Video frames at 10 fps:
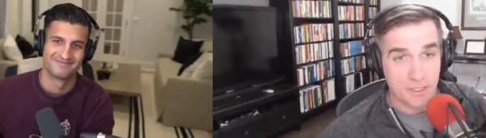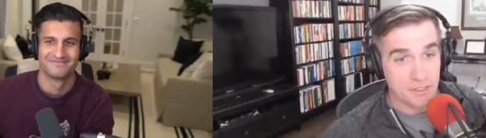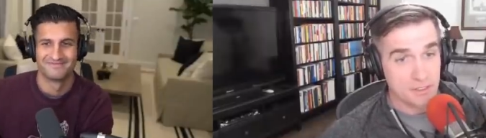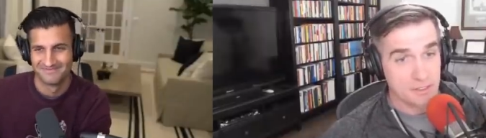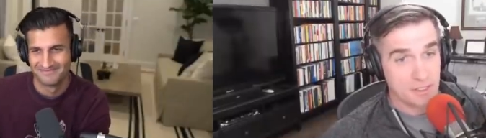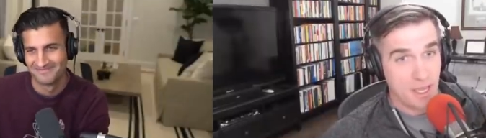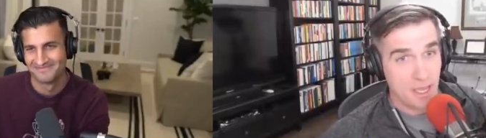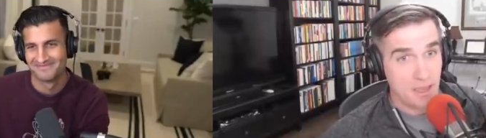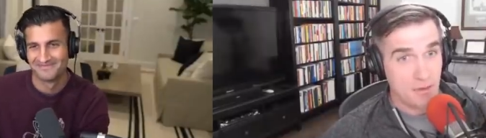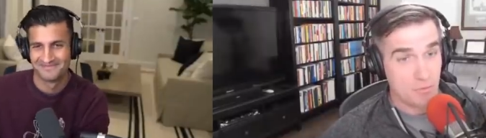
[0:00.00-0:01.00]
Speaker 1: is
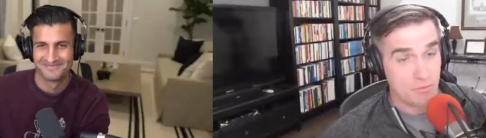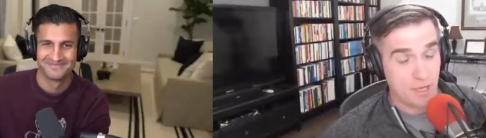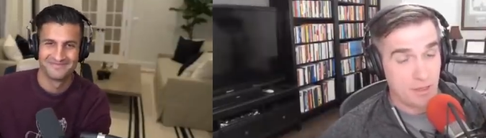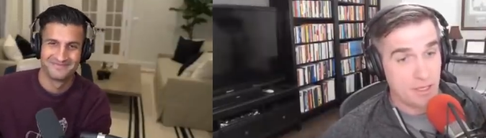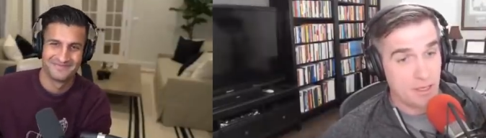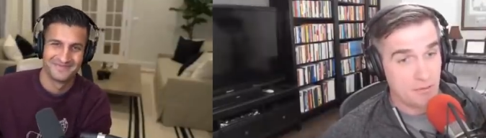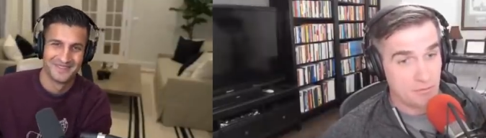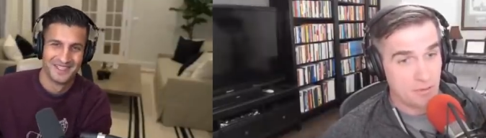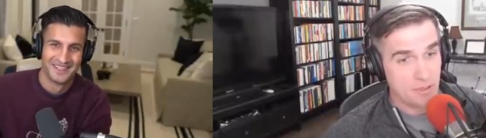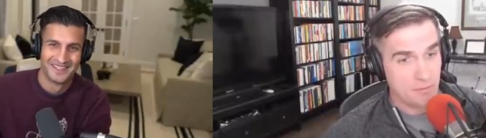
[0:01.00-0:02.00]
a really,
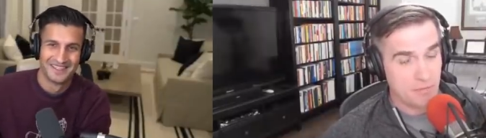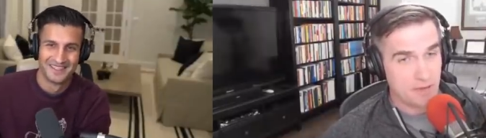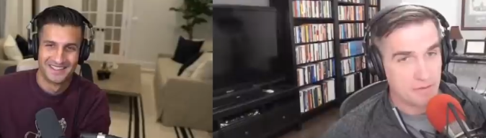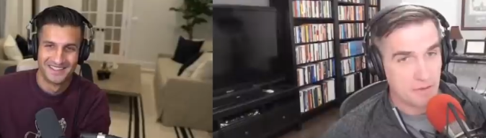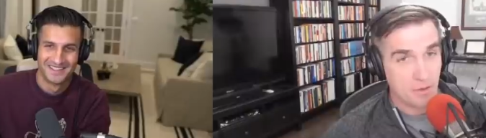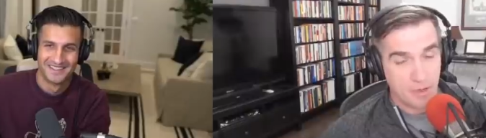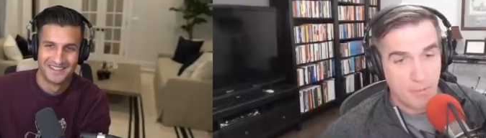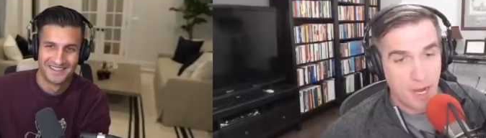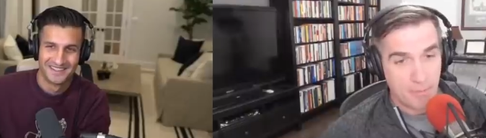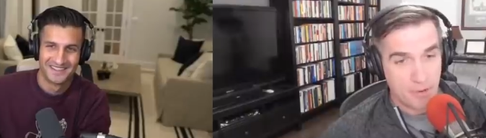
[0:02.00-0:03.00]
really big deal, in
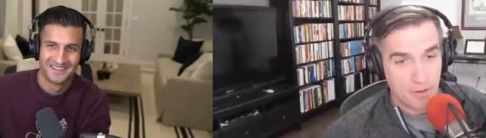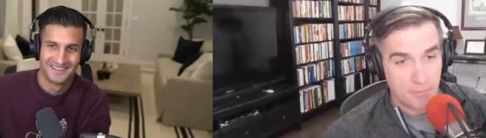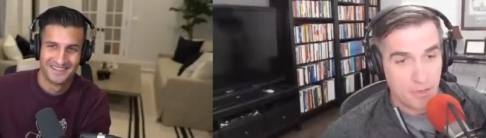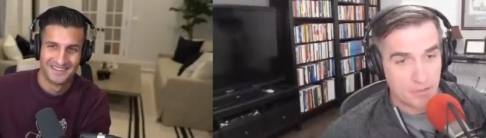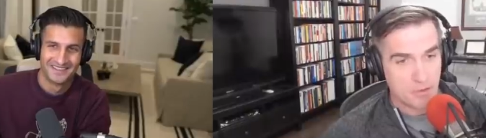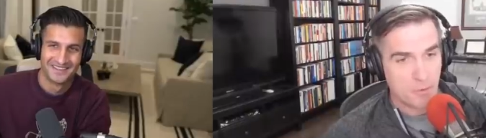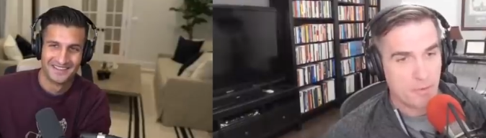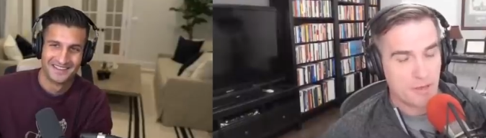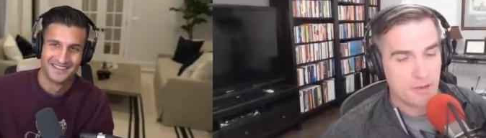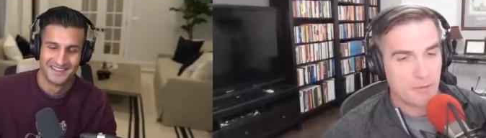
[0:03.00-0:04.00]
my personal
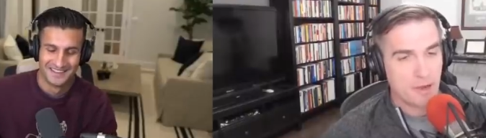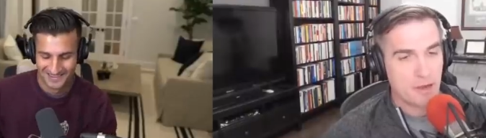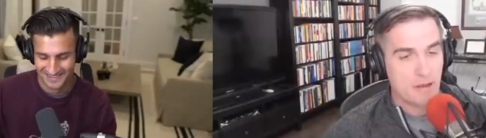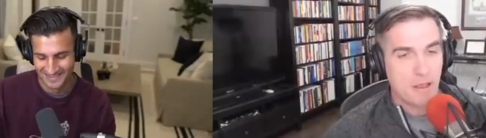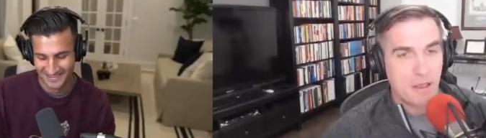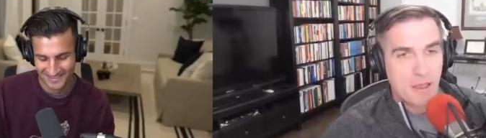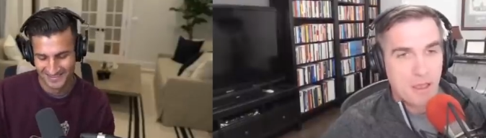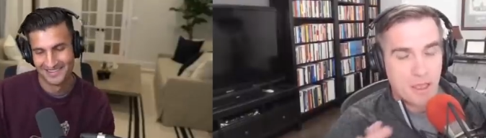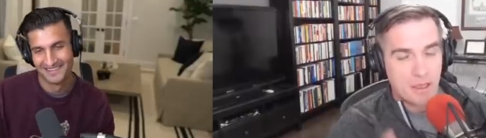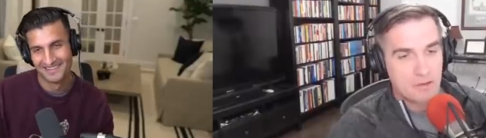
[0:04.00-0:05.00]
opinion, right? Yeah.
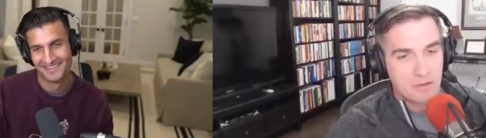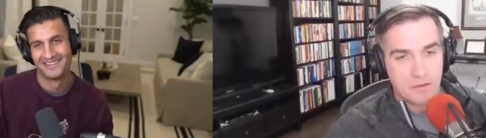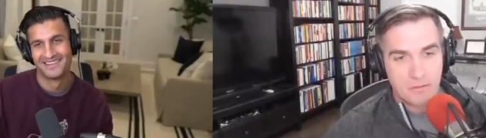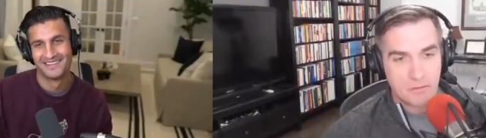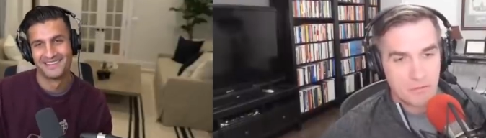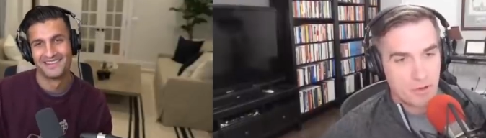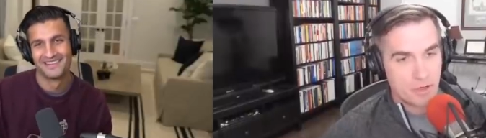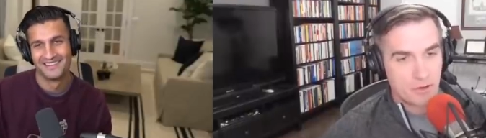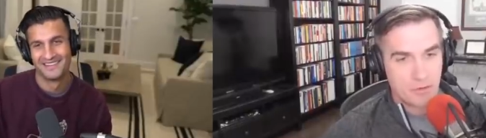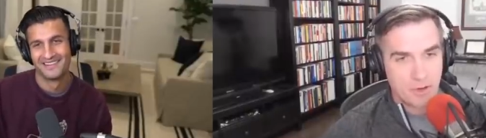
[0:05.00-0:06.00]
And you wrote
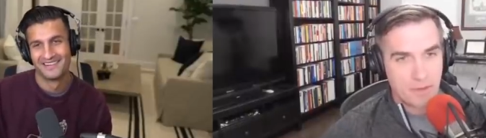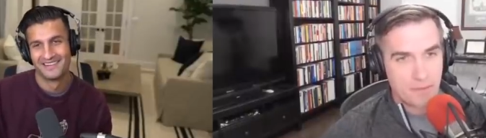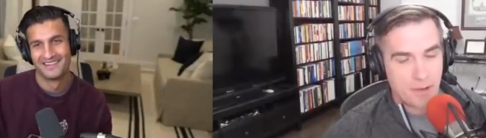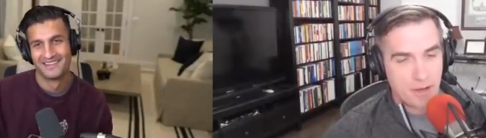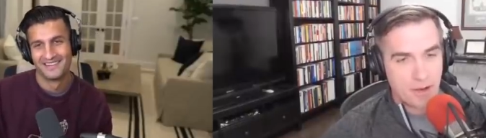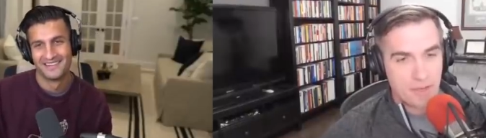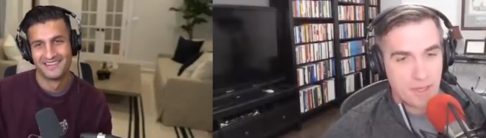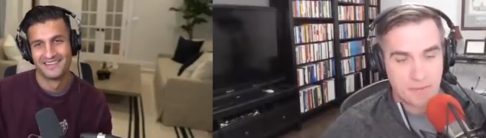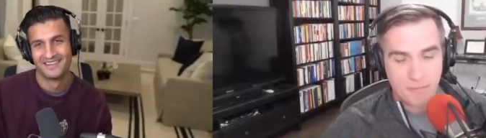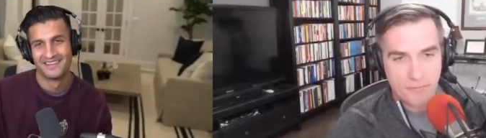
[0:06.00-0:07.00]
a great thread on
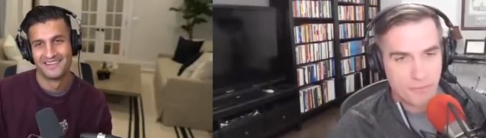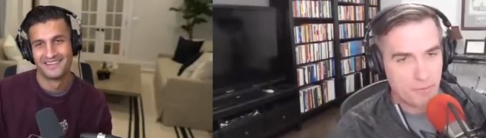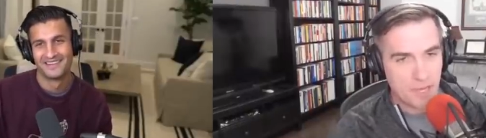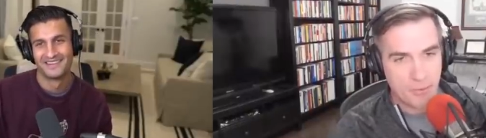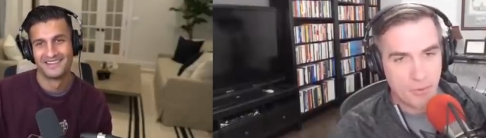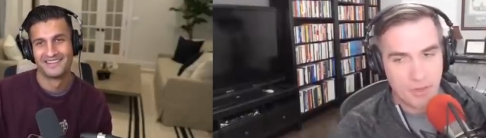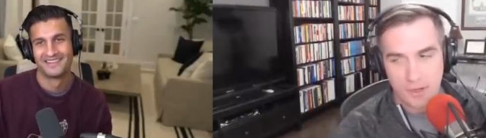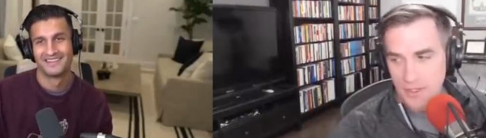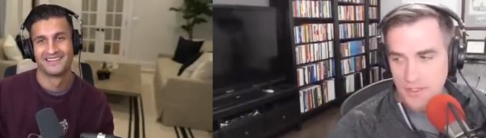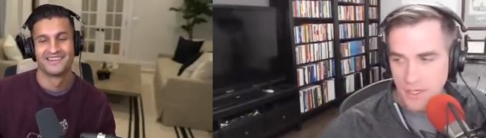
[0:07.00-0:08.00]
this. And for people that
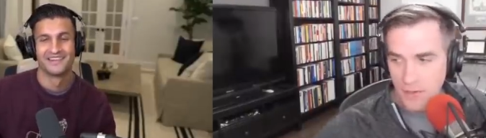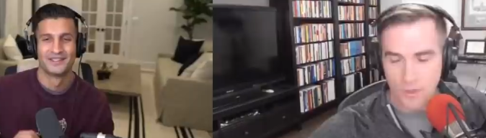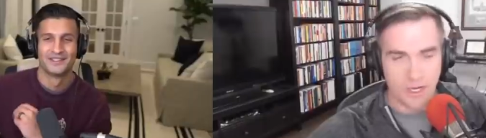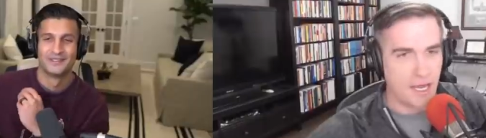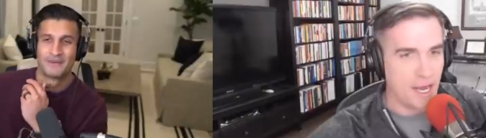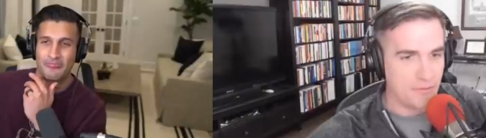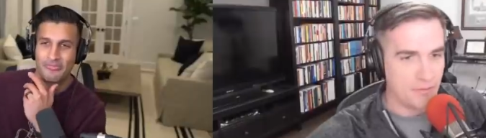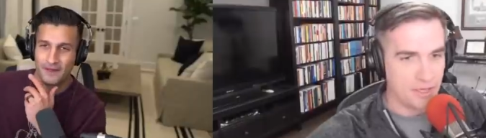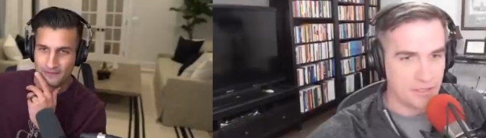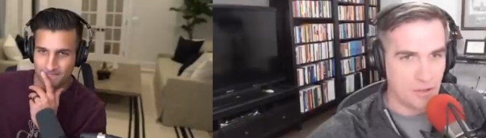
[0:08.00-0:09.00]
are listening, we're going to have
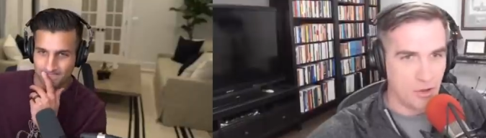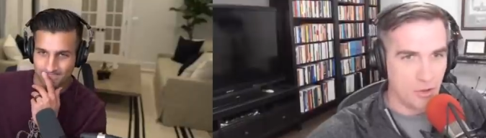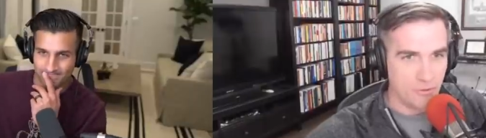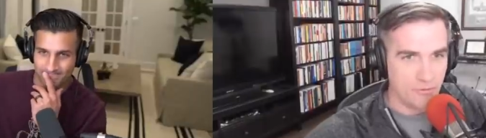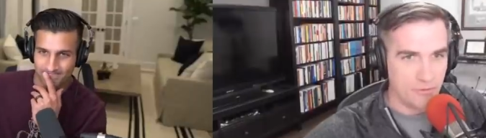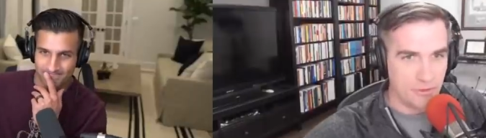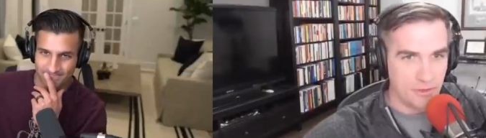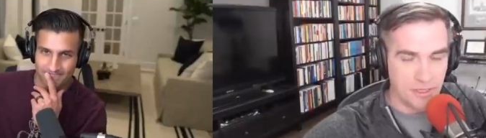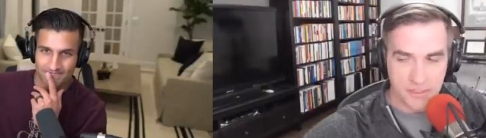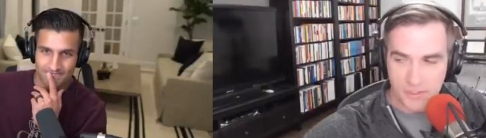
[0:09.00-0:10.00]
links to all of
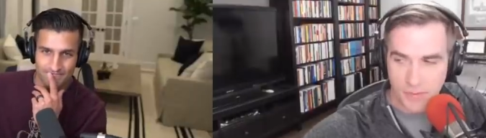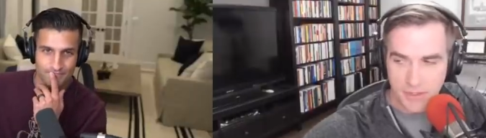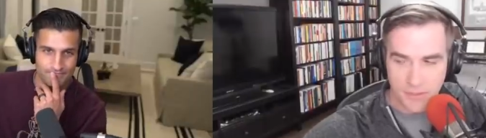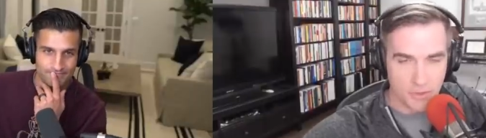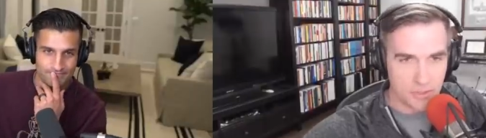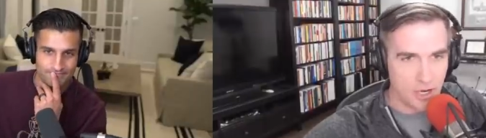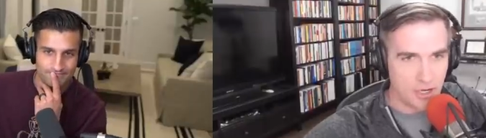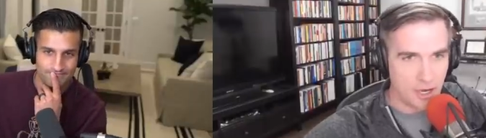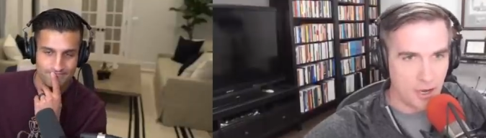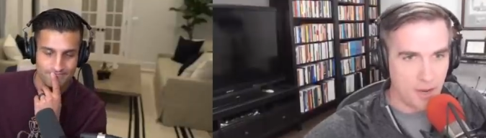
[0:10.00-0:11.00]
these threads that we're
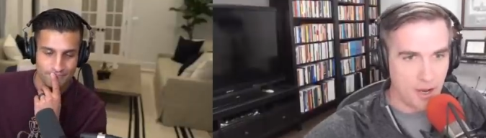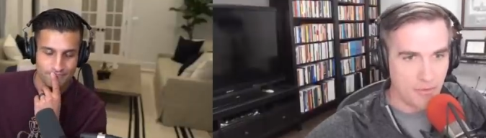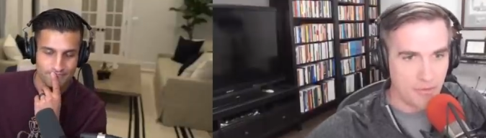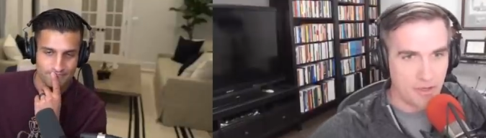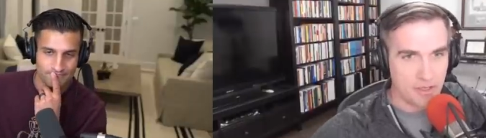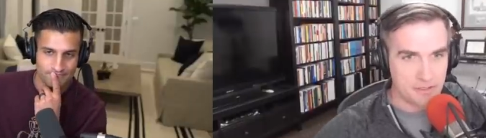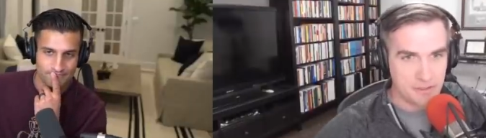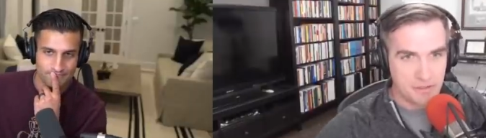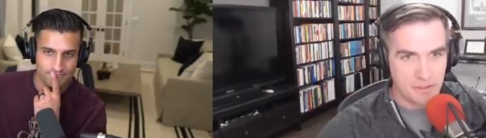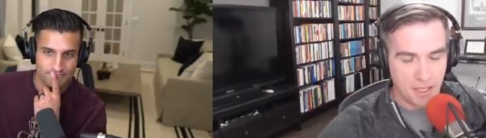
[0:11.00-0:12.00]
talking about that
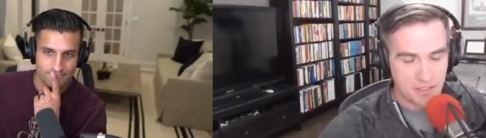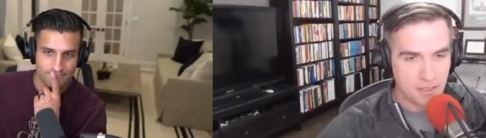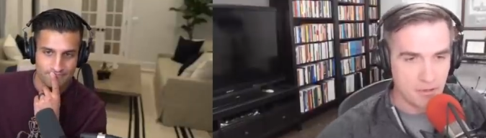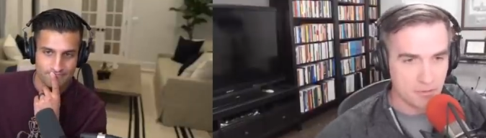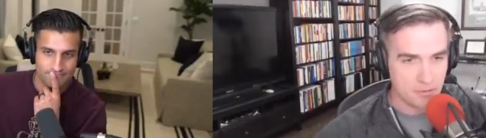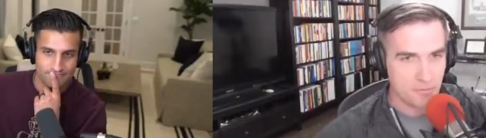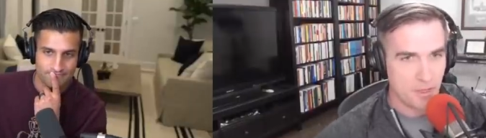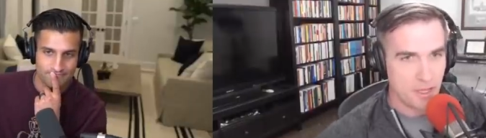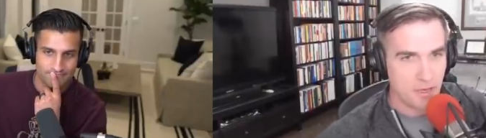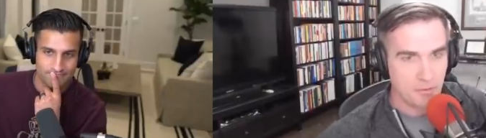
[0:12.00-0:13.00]
has, uh, Sahil's
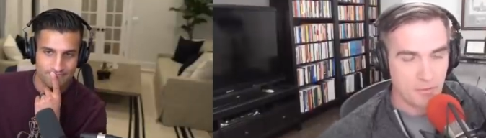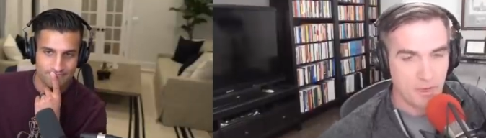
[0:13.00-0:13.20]
uh,